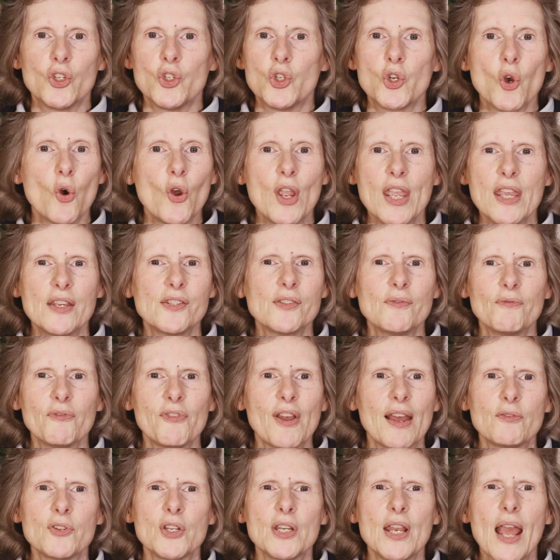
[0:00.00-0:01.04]
Joy isn't
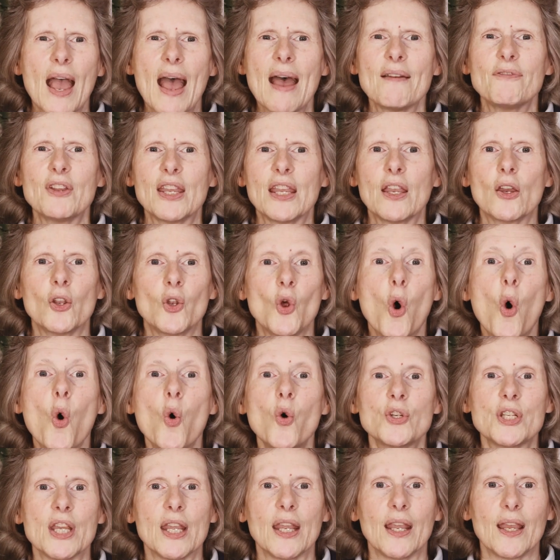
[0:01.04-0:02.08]
found in having and
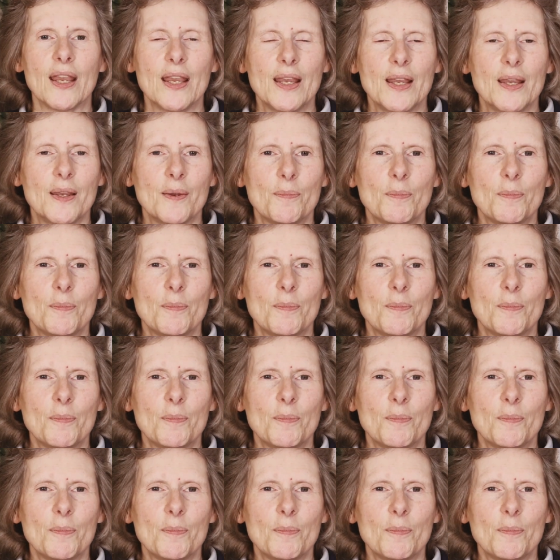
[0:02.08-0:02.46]
hoarding,